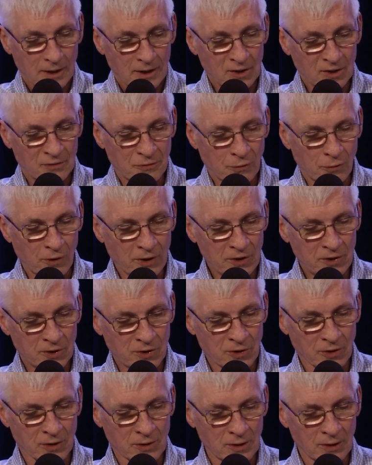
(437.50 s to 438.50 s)
His voice
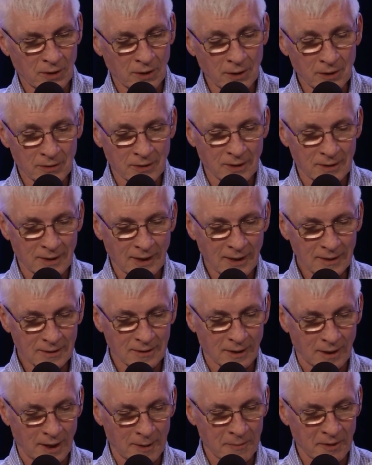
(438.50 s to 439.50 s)
shook the earth at that
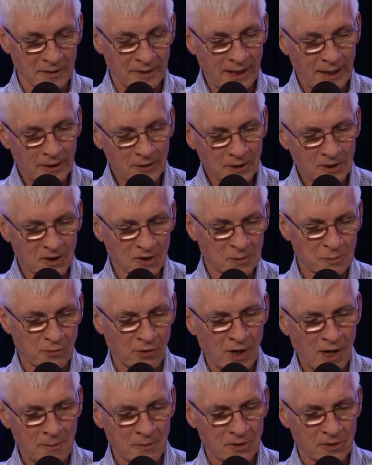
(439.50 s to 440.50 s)
time, but now he has
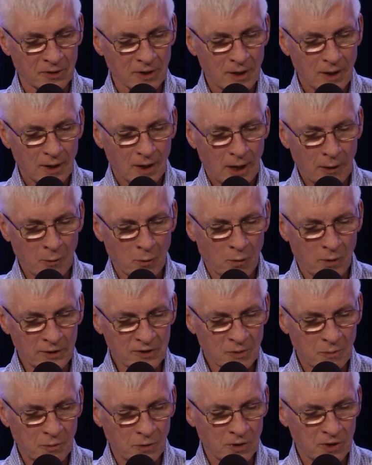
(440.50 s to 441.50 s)
promised, I will
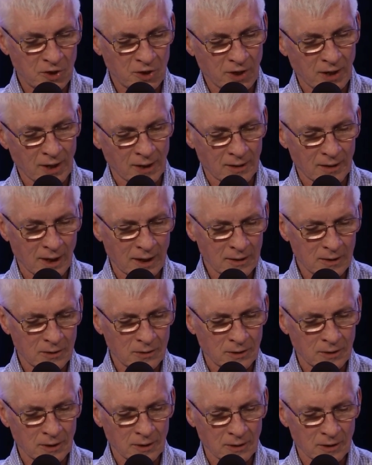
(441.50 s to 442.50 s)
once more shake not
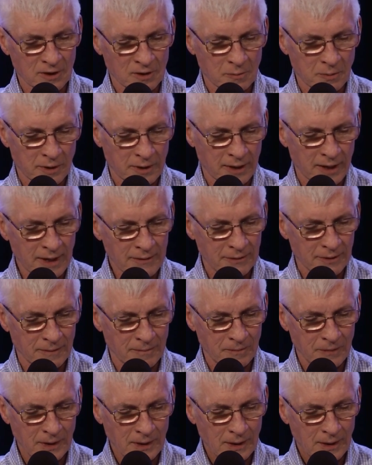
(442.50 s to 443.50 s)
only earth but
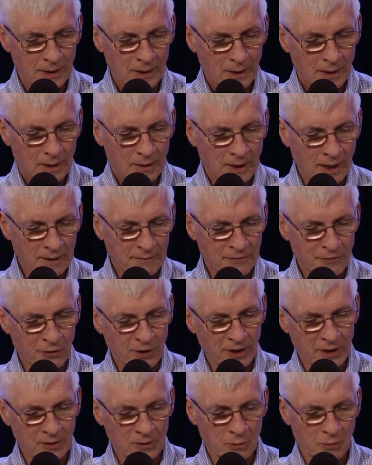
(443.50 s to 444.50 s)
heaven. That
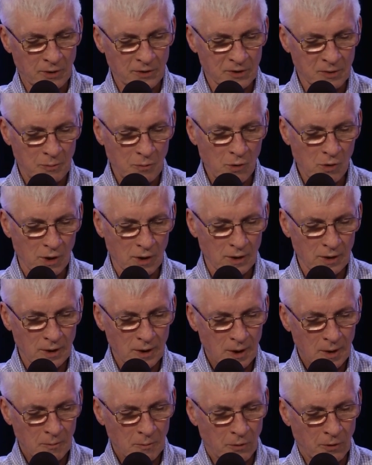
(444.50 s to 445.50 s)
phrase, once more,
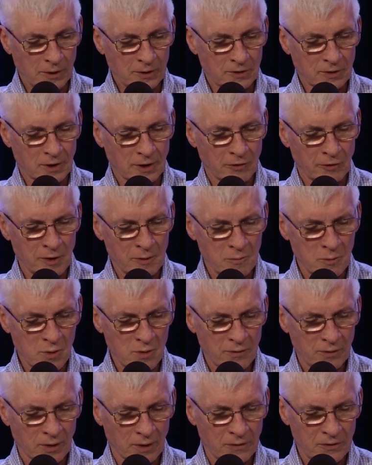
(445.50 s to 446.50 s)
points to the
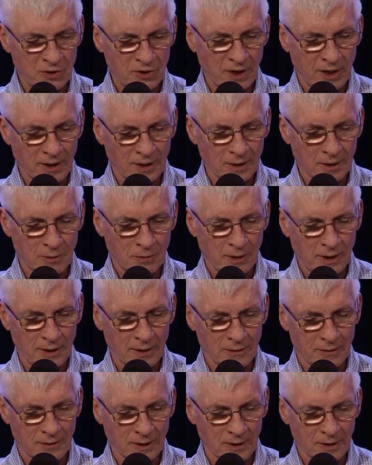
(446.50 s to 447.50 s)
removal of shaken
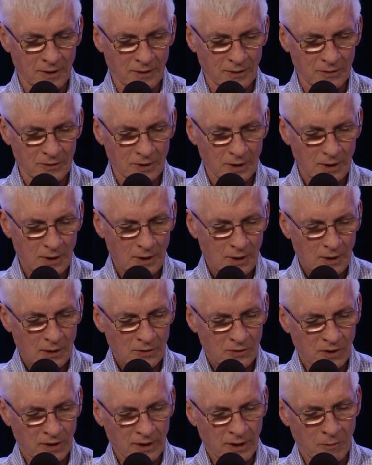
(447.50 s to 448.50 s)
created things
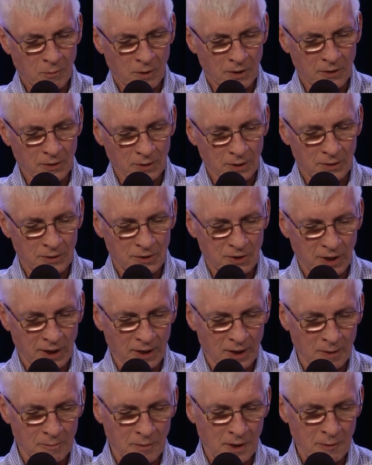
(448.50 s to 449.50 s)
so that what is
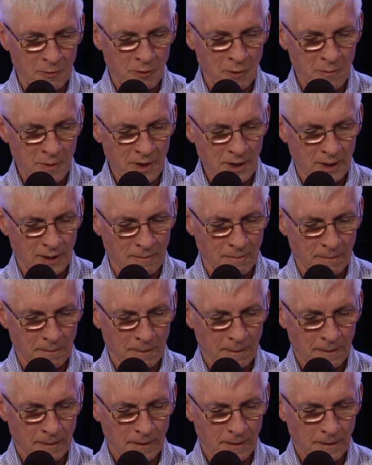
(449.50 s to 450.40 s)
unshaken may remain.